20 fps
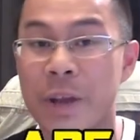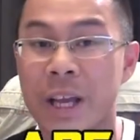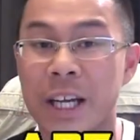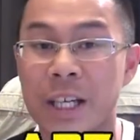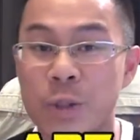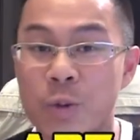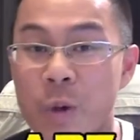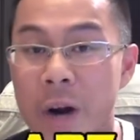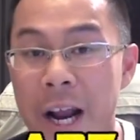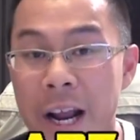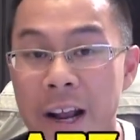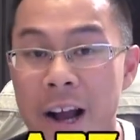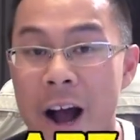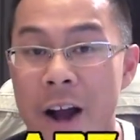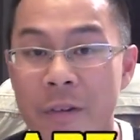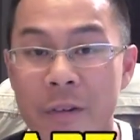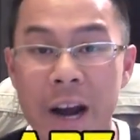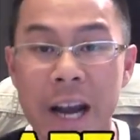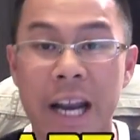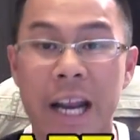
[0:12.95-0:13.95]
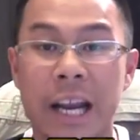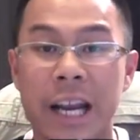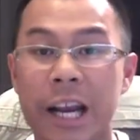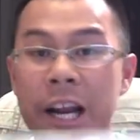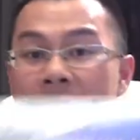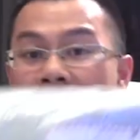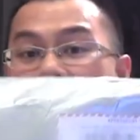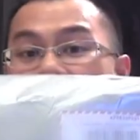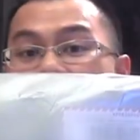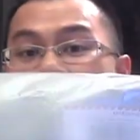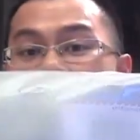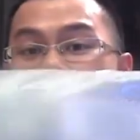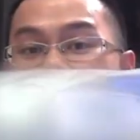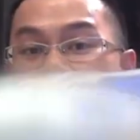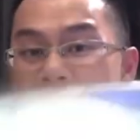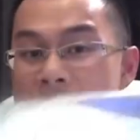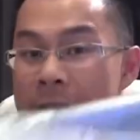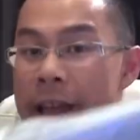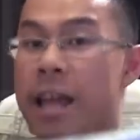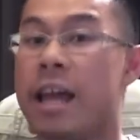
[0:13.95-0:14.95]
because what I got right here
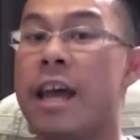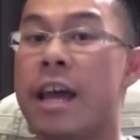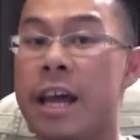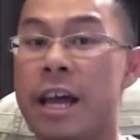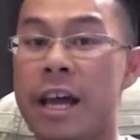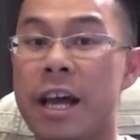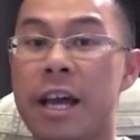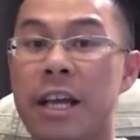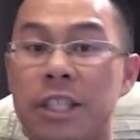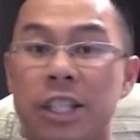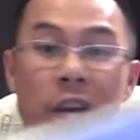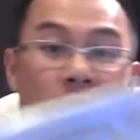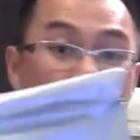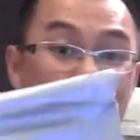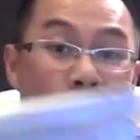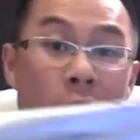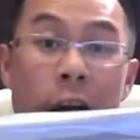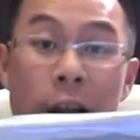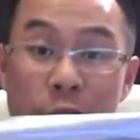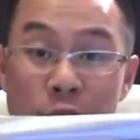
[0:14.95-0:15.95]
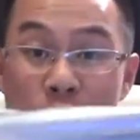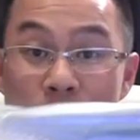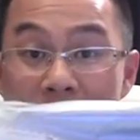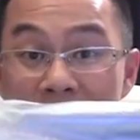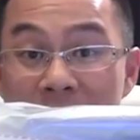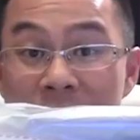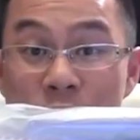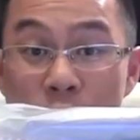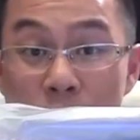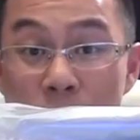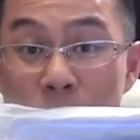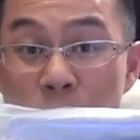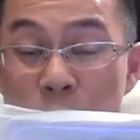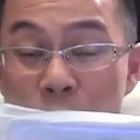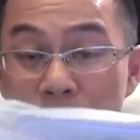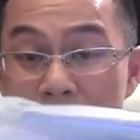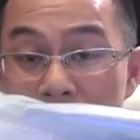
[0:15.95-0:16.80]
is not Transformers